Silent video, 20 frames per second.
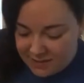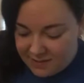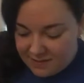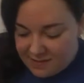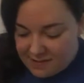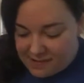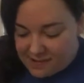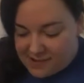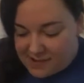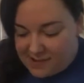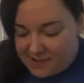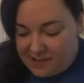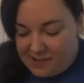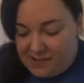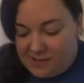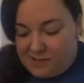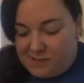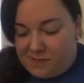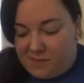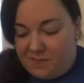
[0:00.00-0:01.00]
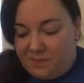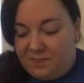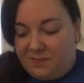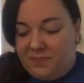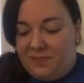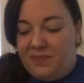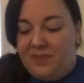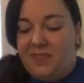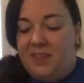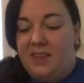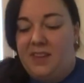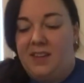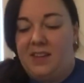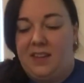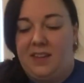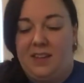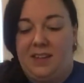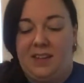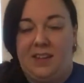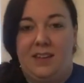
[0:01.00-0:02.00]

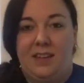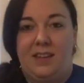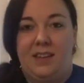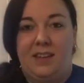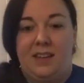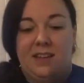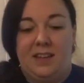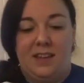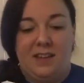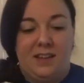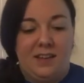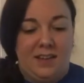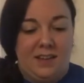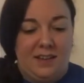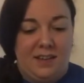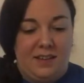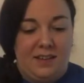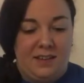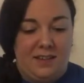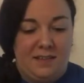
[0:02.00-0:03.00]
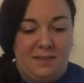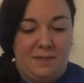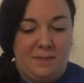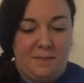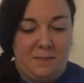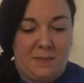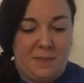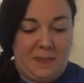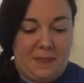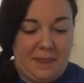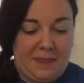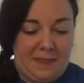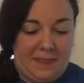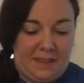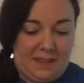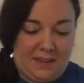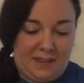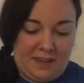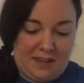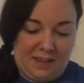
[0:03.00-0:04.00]

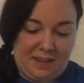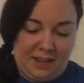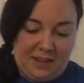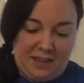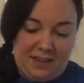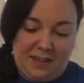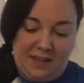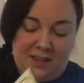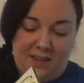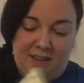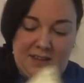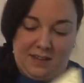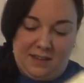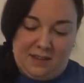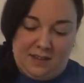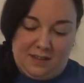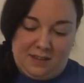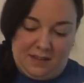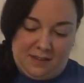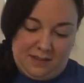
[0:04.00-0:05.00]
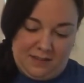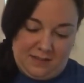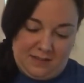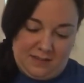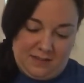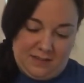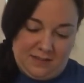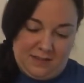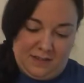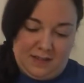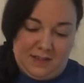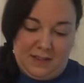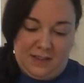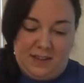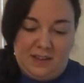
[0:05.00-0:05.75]
(silence)